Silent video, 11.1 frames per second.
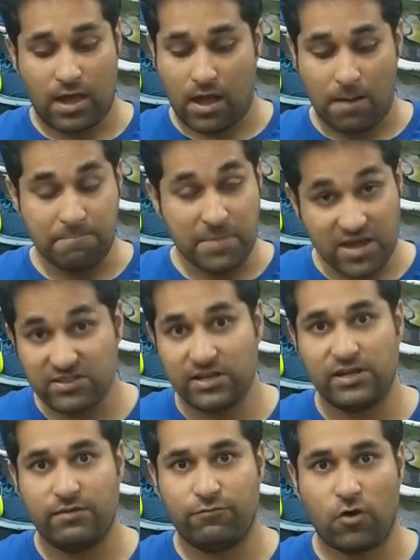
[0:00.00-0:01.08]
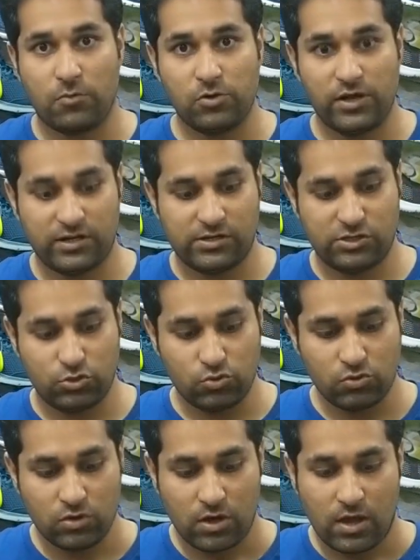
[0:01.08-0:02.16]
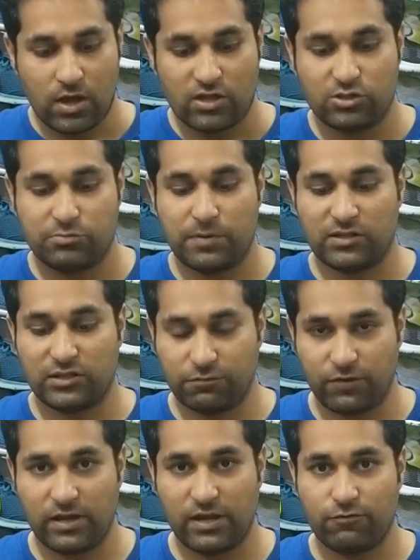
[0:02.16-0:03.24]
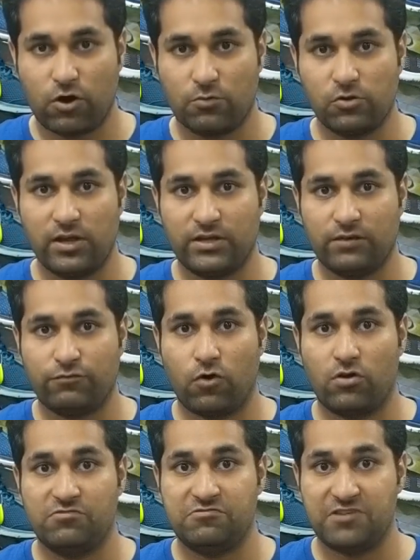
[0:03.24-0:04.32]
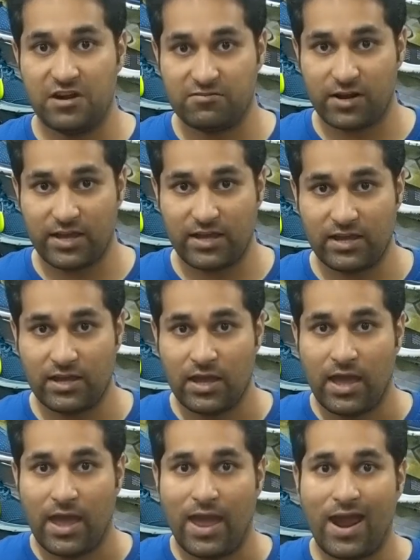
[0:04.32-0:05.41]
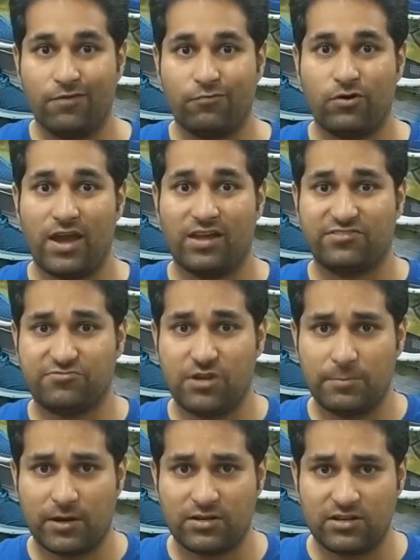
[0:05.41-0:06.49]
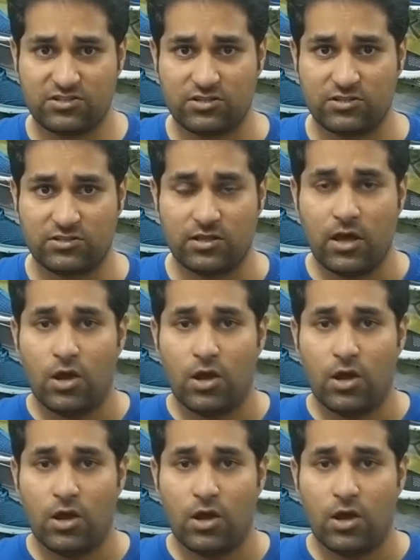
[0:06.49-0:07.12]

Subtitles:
amazingly formulated shoe, specifically formulated for trail running and for extreme conditions.